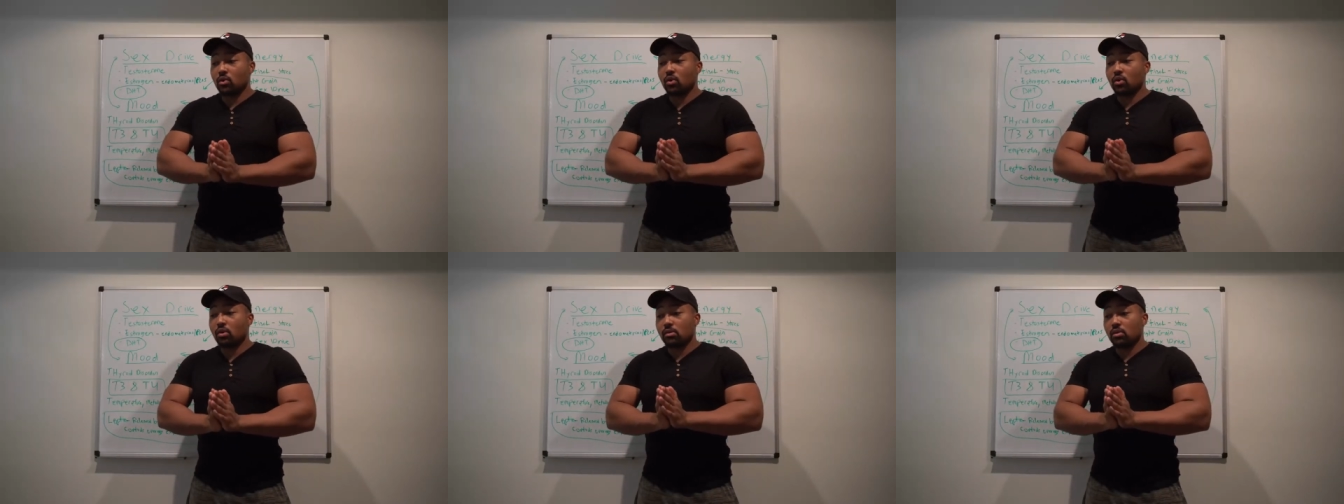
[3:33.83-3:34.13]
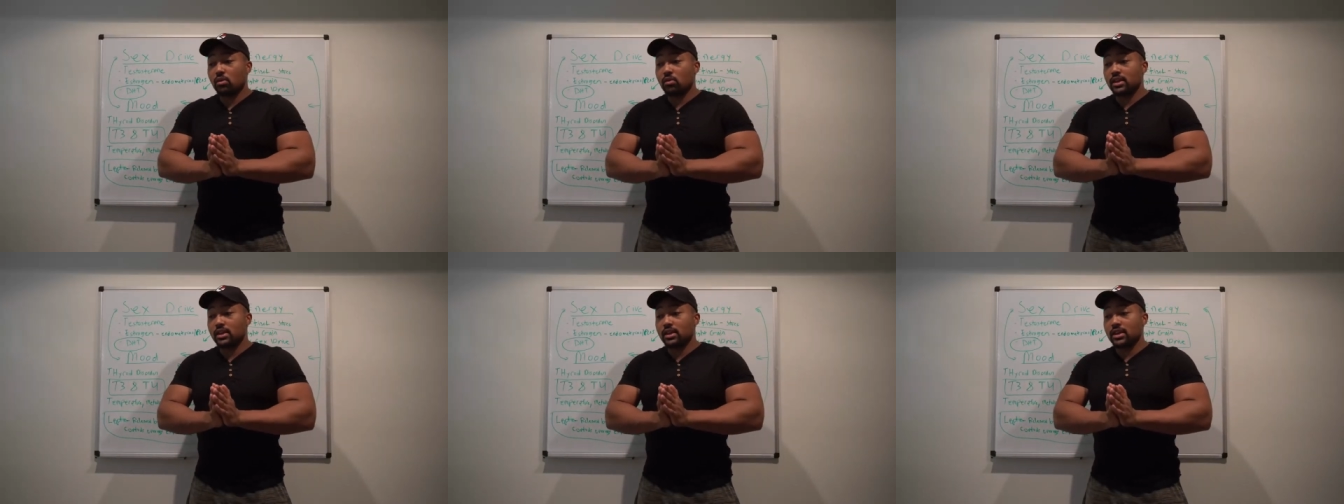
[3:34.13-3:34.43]

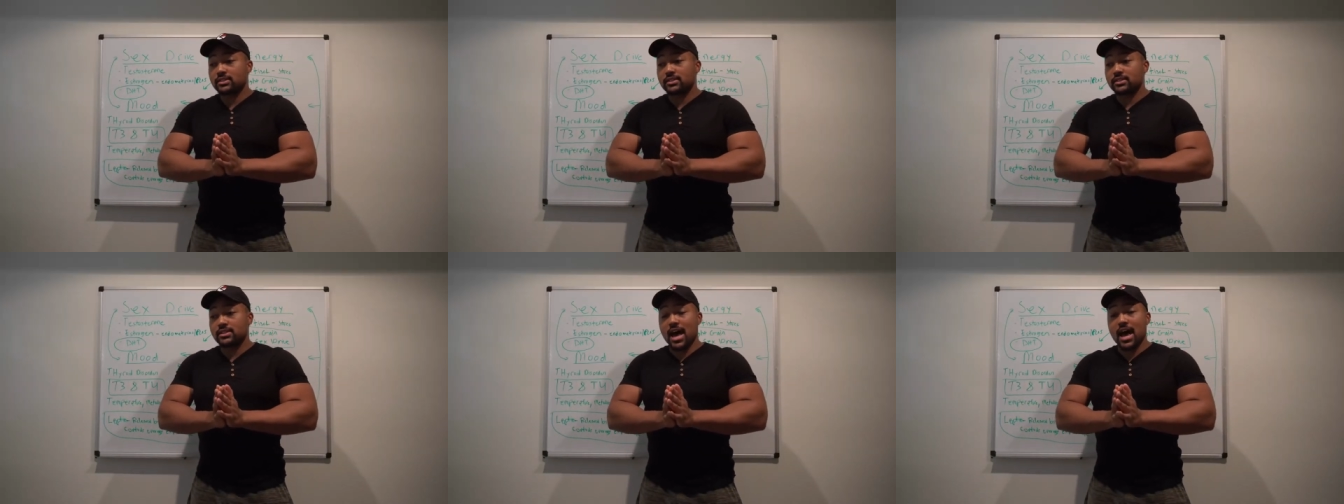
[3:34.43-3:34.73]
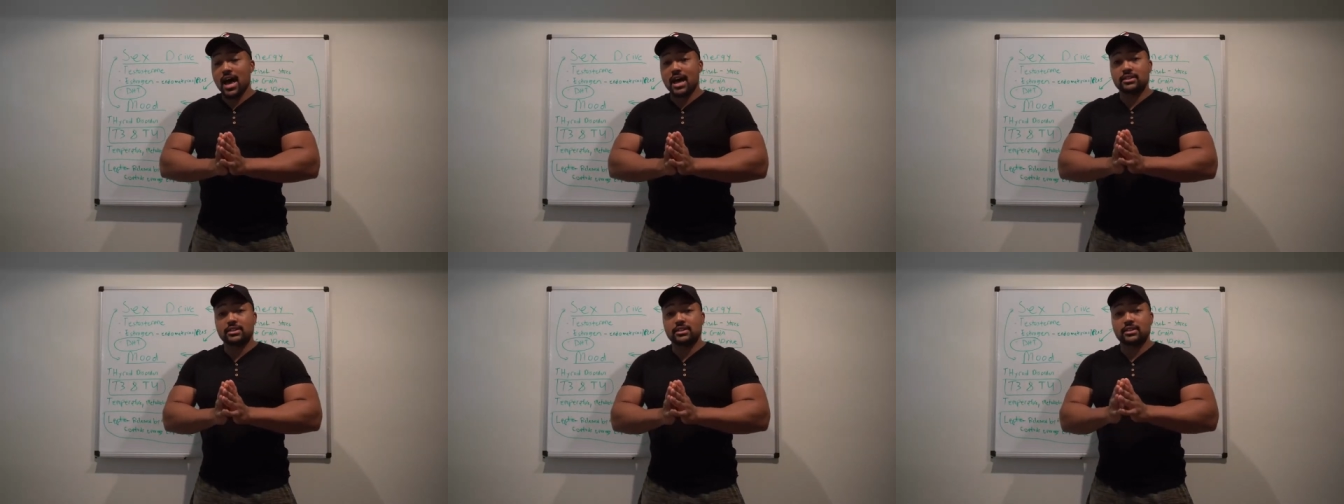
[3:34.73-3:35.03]
hormone is
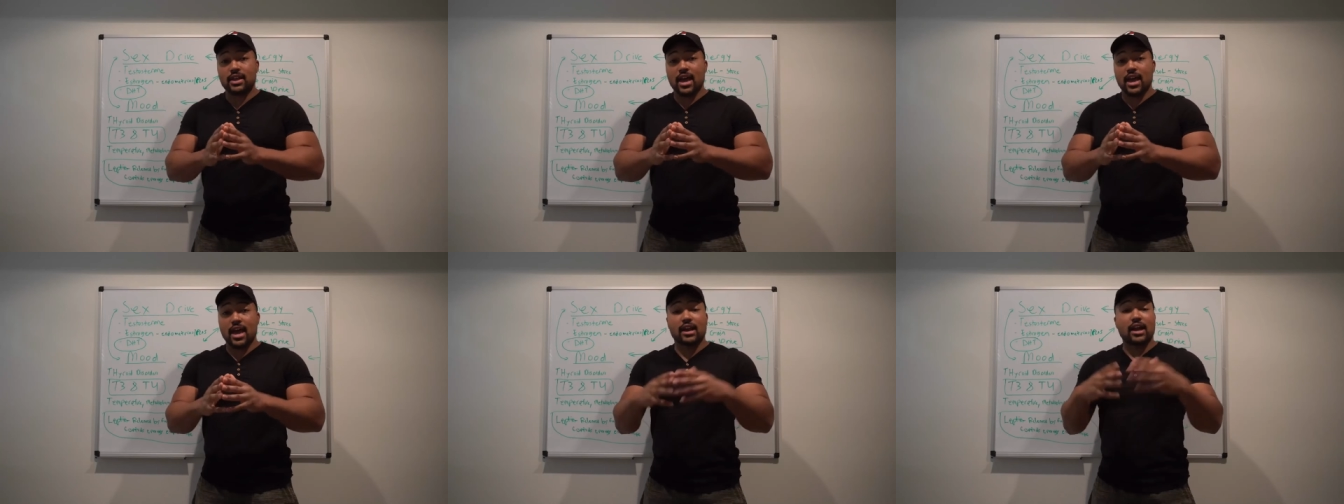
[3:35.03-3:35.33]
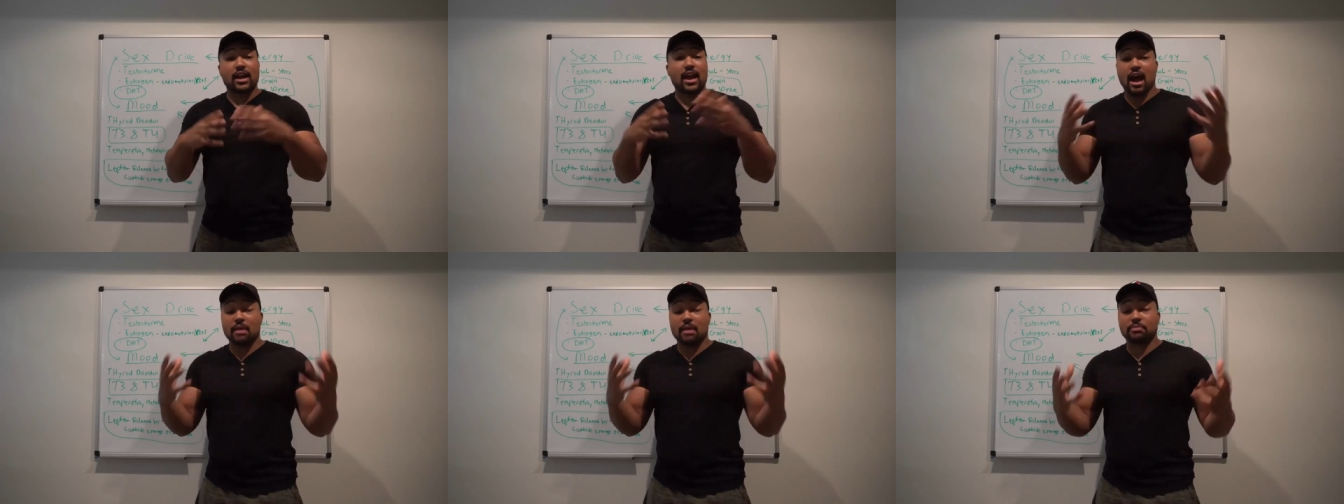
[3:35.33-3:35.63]
not at an
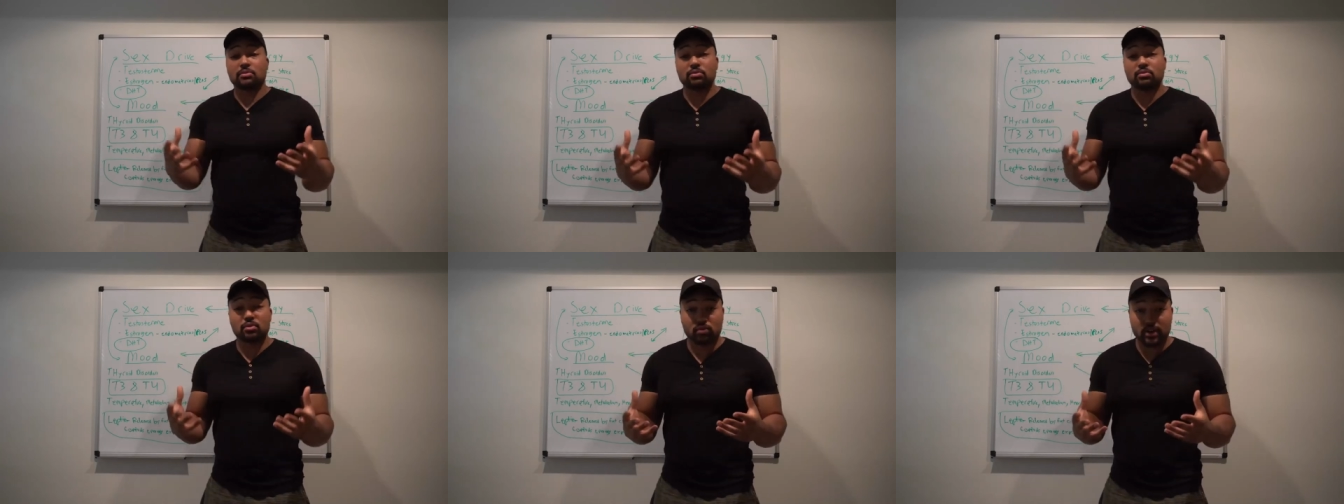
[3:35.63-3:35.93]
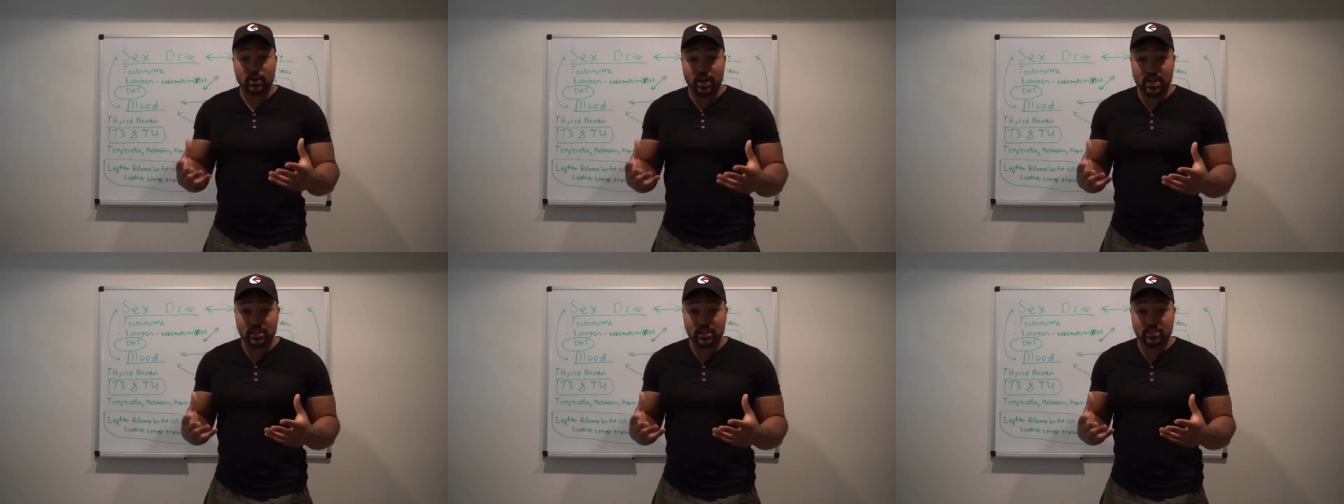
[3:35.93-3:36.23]
optimal
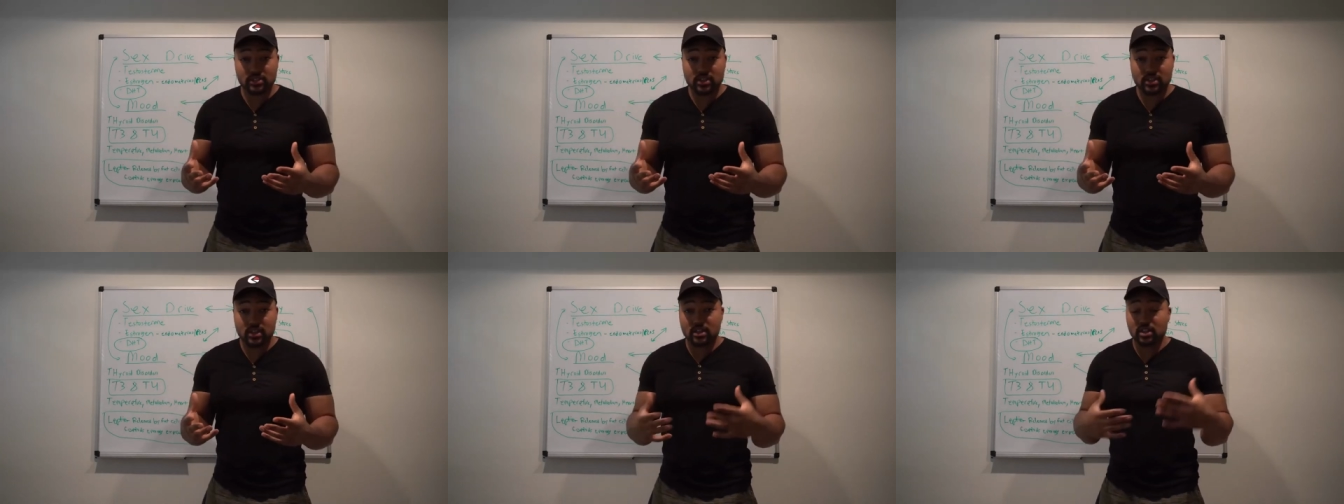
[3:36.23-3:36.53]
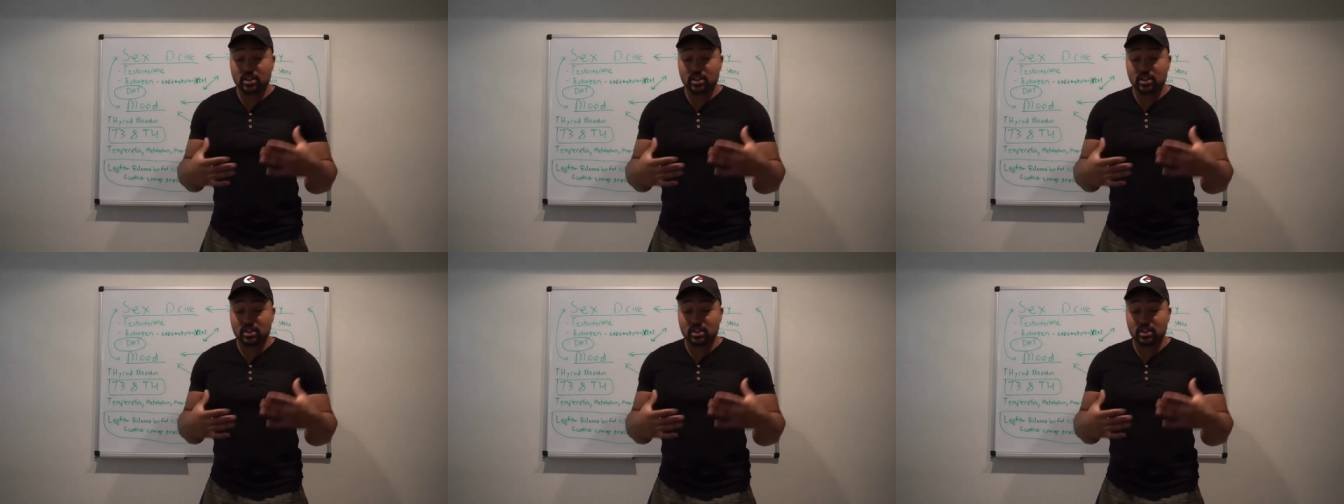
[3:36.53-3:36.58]
range,